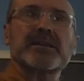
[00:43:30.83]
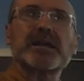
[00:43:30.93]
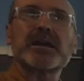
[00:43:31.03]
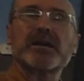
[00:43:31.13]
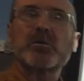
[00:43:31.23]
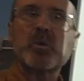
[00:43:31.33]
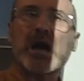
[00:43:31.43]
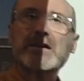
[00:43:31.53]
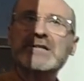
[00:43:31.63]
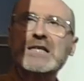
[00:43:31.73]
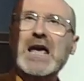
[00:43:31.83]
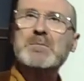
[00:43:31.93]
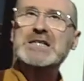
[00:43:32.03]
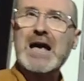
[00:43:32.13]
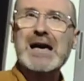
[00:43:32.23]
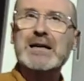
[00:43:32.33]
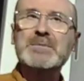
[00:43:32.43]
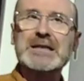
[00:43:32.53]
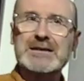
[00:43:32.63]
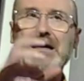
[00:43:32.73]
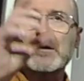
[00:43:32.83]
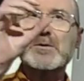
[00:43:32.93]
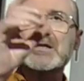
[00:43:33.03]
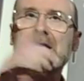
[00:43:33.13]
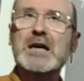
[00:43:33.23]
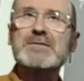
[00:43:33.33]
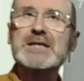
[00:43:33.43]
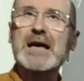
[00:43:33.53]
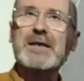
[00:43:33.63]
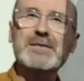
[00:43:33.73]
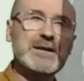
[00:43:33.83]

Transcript: the wife's name is Araminta, which gives then the